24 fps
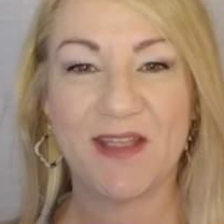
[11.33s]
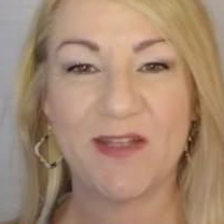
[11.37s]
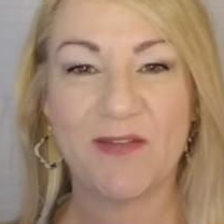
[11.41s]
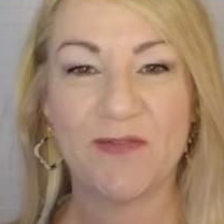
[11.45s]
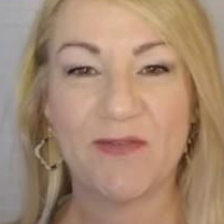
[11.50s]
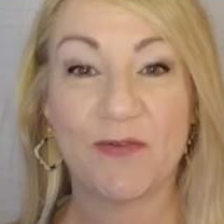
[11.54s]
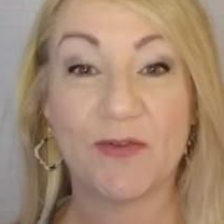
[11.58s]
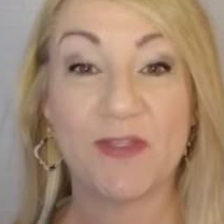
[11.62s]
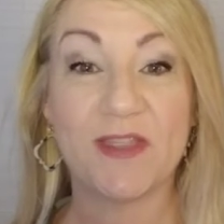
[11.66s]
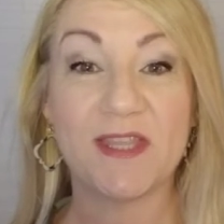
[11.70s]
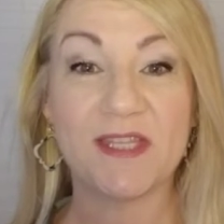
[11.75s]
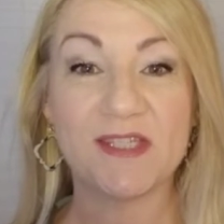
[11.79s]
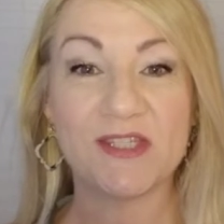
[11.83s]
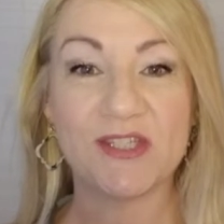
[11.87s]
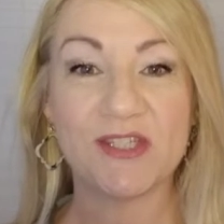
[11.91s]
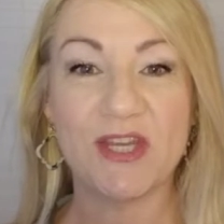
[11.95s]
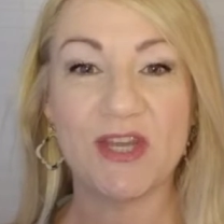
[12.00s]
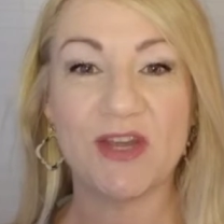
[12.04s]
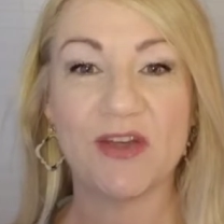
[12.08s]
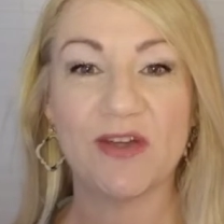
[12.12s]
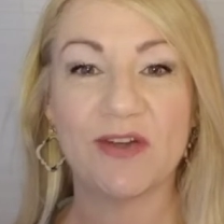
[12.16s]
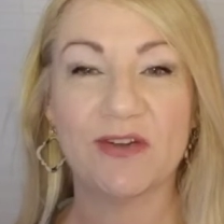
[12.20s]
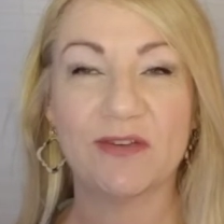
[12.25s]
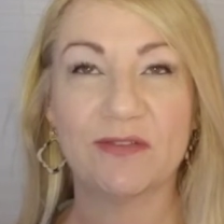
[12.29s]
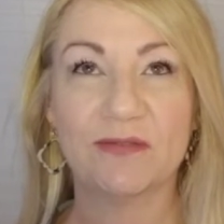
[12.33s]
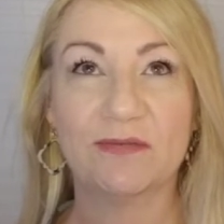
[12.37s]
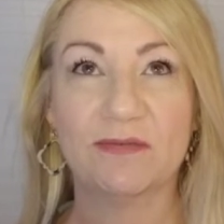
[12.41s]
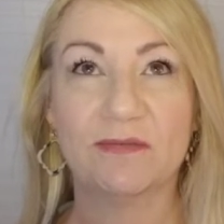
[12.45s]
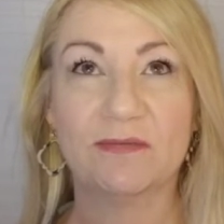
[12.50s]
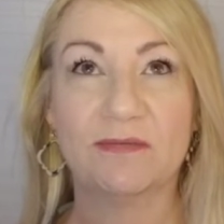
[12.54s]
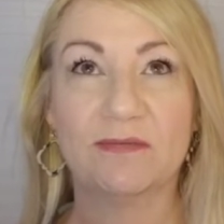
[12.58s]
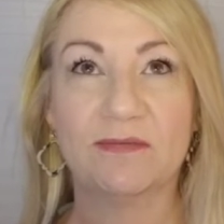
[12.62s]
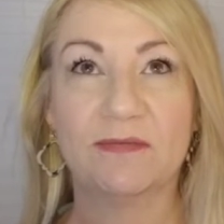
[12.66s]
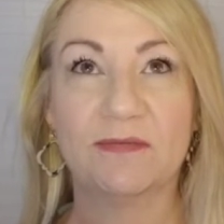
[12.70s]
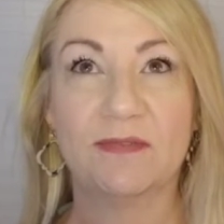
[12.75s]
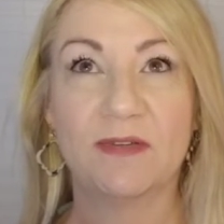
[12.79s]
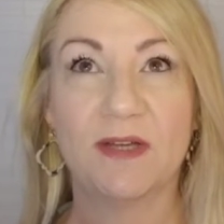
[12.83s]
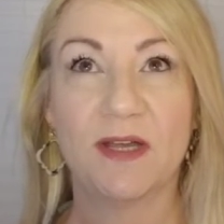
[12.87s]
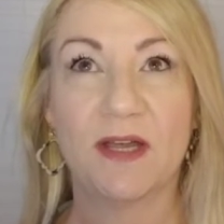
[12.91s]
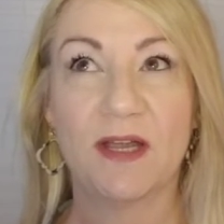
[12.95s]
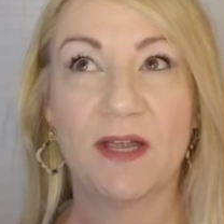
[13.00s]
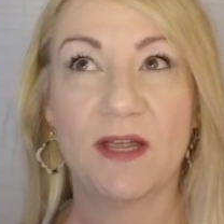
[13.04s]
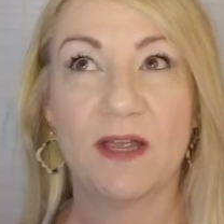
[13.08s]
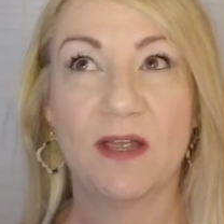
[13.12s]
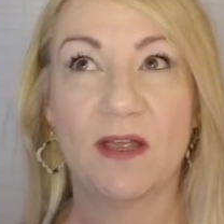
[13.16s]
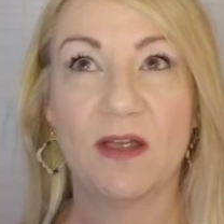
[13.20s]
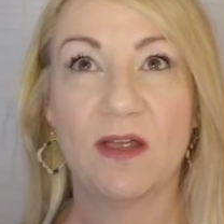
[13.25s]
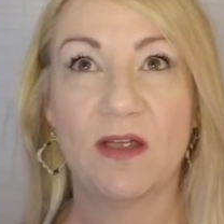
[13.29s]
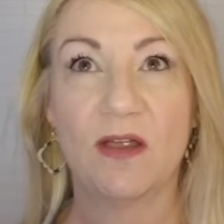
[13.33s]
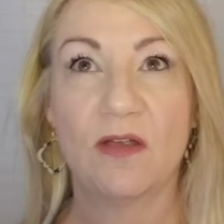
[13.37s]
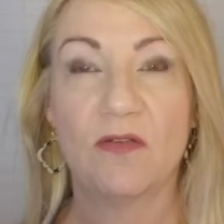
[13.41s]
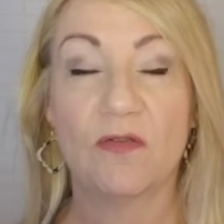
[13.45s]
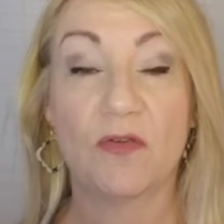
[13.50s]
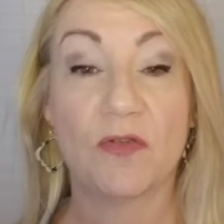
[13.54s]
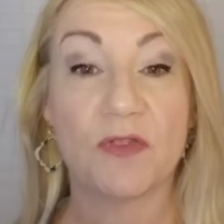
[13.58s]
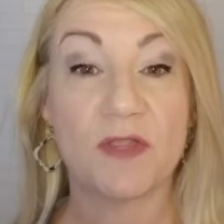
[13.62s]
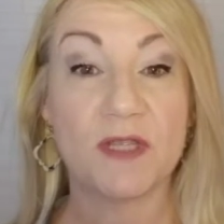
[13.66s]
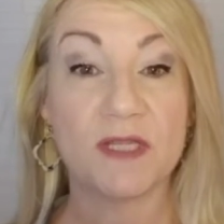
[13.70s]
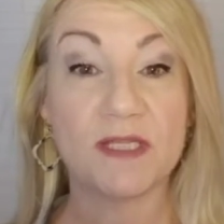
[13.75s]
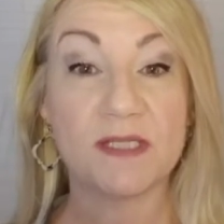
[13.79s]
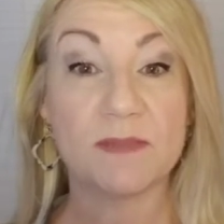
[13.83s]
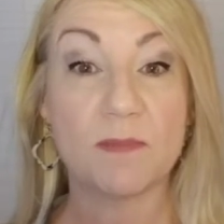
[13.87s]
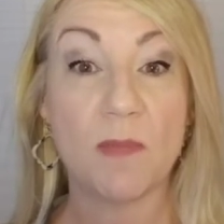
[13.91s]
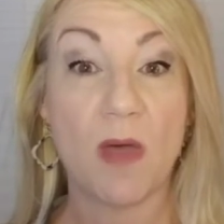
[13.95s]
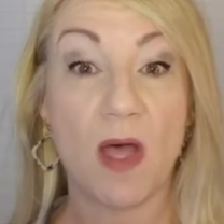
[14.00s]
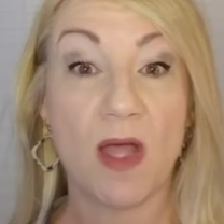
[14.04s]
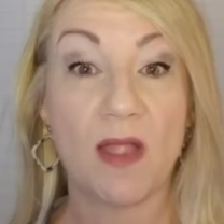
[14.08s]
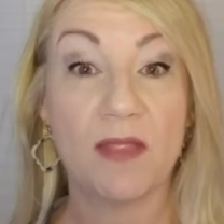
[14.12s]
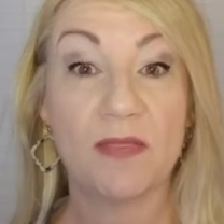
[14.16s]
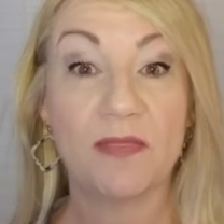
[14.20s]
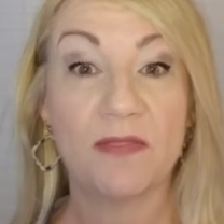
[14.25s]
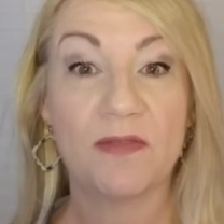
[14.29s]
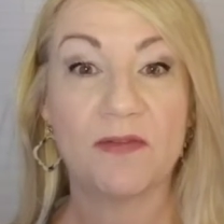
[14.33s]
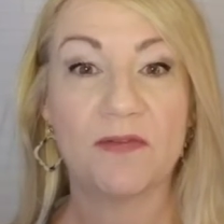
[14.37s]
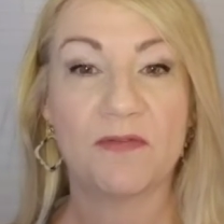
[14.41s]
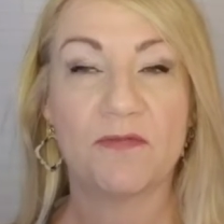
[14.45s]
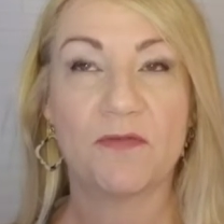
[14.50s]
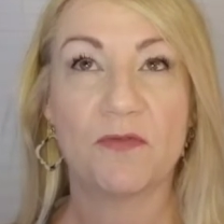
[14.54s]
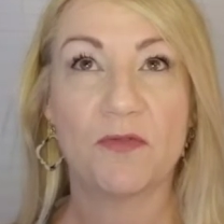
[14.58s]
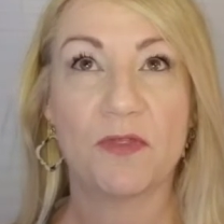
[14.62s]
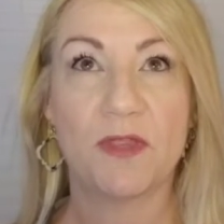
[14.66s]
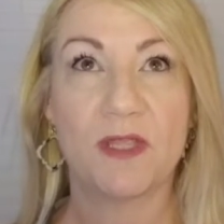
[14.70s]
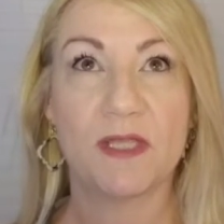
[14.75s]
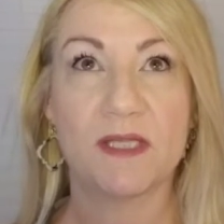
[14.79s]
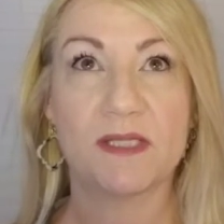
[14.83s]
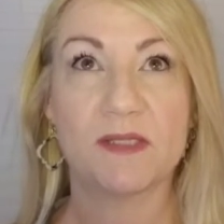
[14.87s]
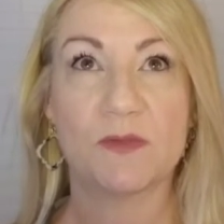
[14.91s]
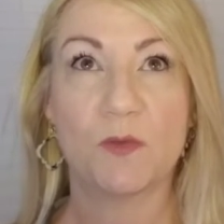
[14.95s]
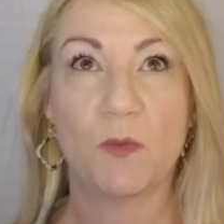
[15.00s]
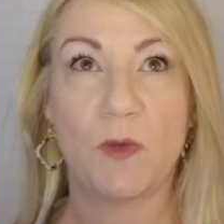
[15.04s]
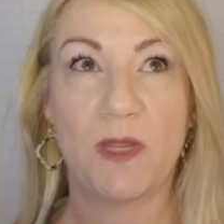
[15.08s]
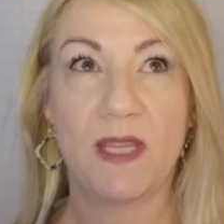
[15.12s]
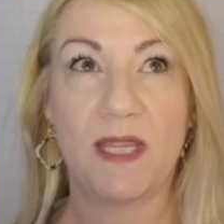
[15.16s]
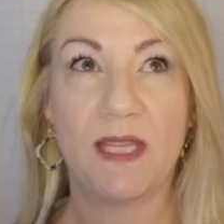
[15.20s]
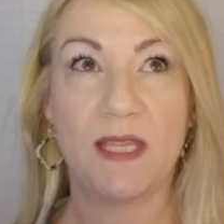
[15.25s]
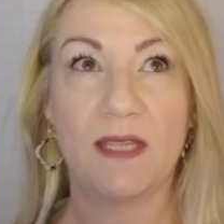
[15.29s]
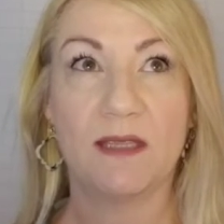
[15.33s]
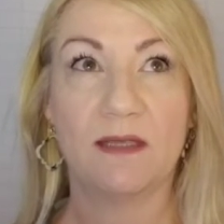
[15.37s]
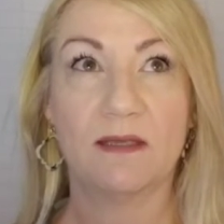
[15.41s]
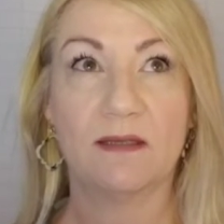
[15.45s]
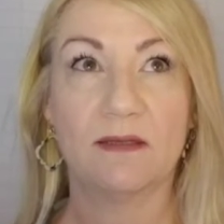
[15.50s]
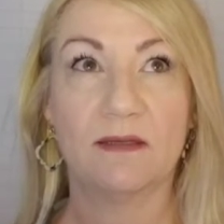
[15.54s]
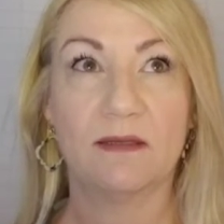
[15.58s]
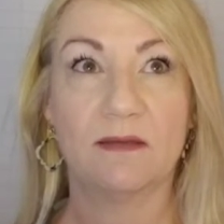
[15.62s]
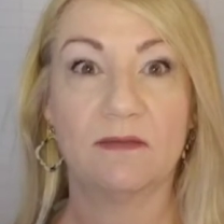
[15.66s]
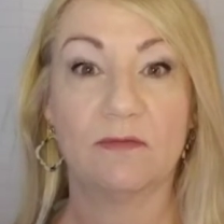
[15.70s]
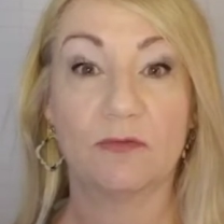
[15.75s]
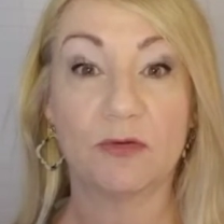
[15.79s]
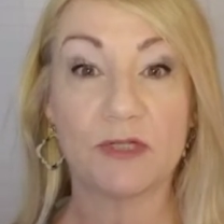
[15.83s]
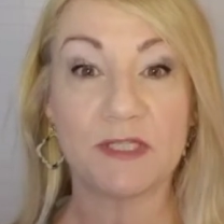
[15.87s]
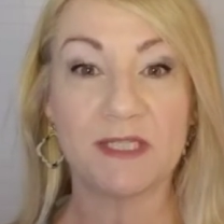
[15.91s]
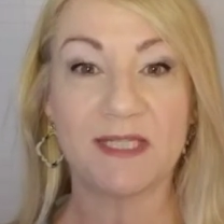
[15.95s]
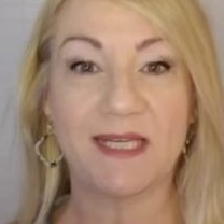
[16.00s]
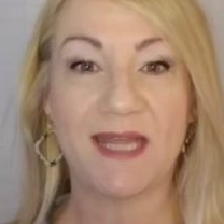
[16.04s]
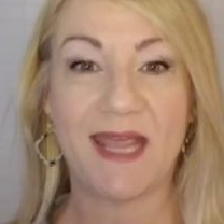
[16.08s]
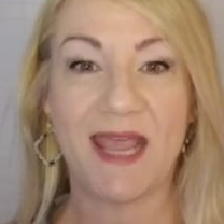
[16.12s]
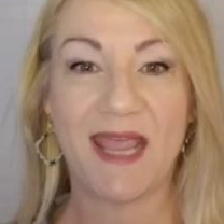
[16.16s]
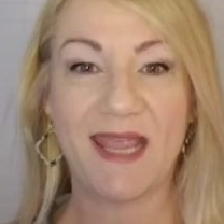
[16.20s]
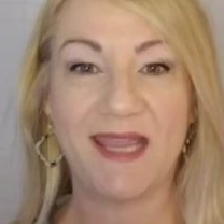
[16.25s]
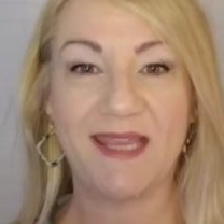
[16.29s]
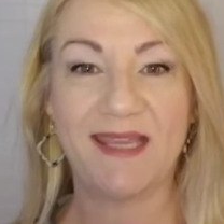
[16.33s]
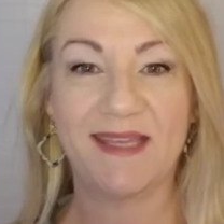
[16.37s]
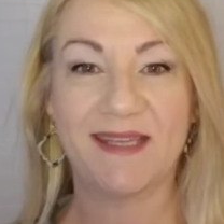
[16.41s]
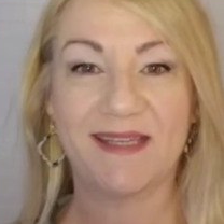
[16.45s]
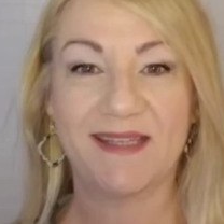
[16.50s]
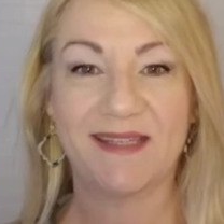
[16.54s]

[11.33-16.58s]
For this year, for this month, for this week, for today?